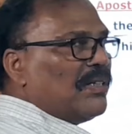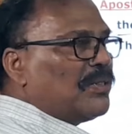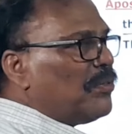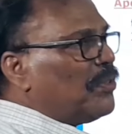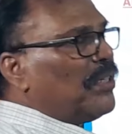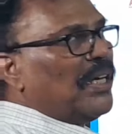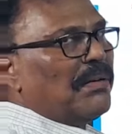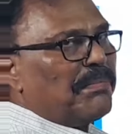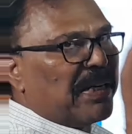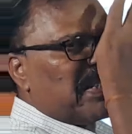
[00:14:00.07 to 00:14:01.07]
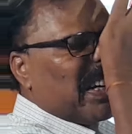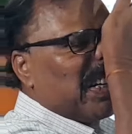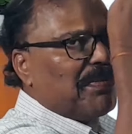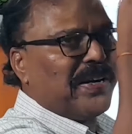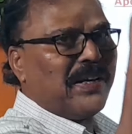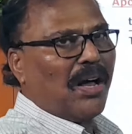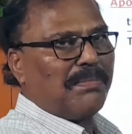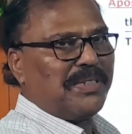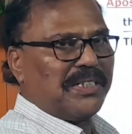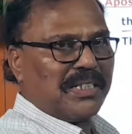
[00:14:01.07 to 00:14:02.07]
So, to the personified
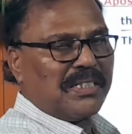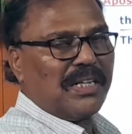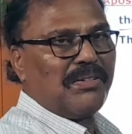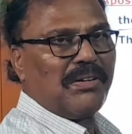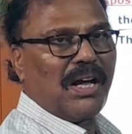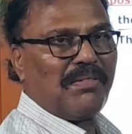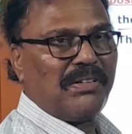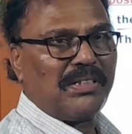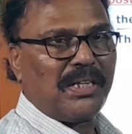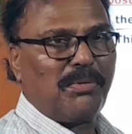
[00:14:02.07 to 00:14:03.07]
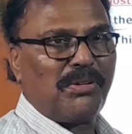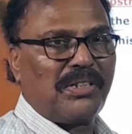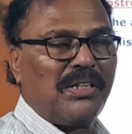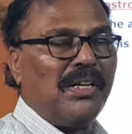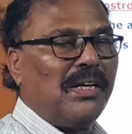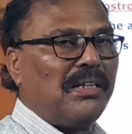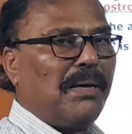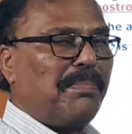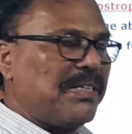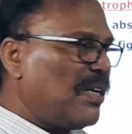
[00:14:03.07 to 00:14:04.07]
object, just now you have learnt about the
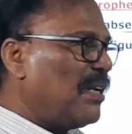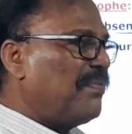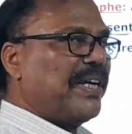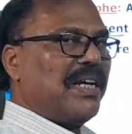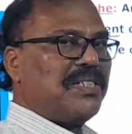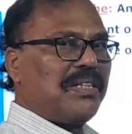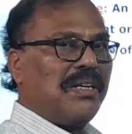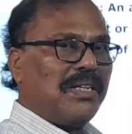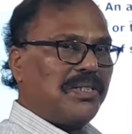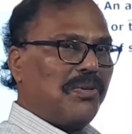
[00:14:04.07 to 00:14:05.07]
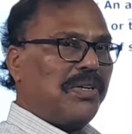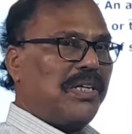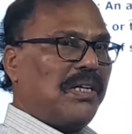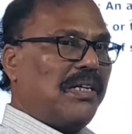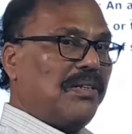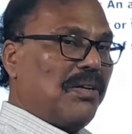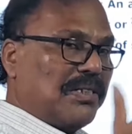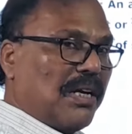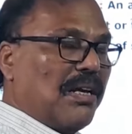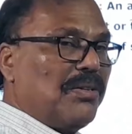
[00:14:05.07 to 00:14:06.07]
personification. So, in
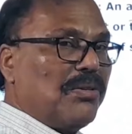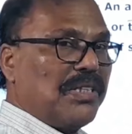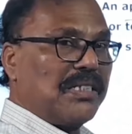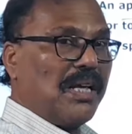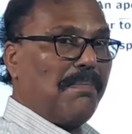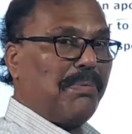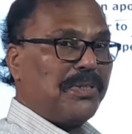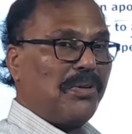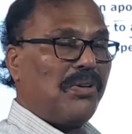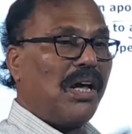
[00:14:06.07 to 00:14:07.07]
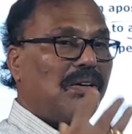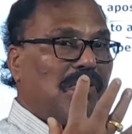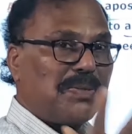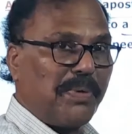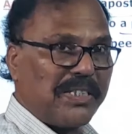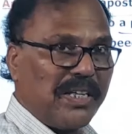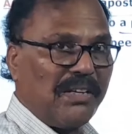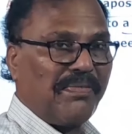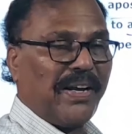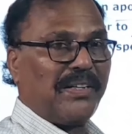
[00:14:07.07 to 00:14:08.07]
those examples, you know, luck was
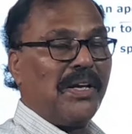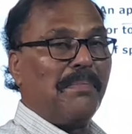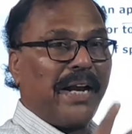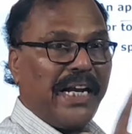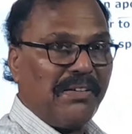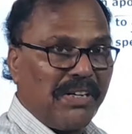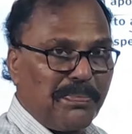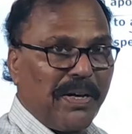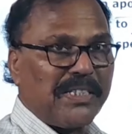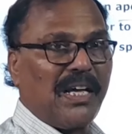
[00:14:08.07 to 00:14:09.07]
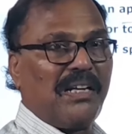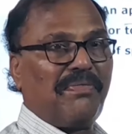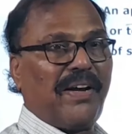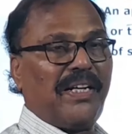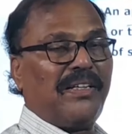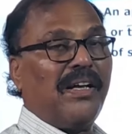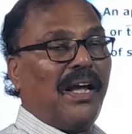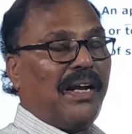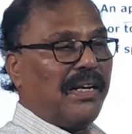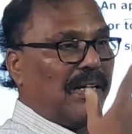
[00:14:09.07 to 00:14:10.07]
personified, pride was personified,
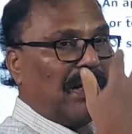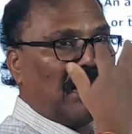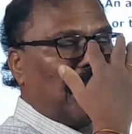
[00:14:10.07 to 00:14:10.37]
and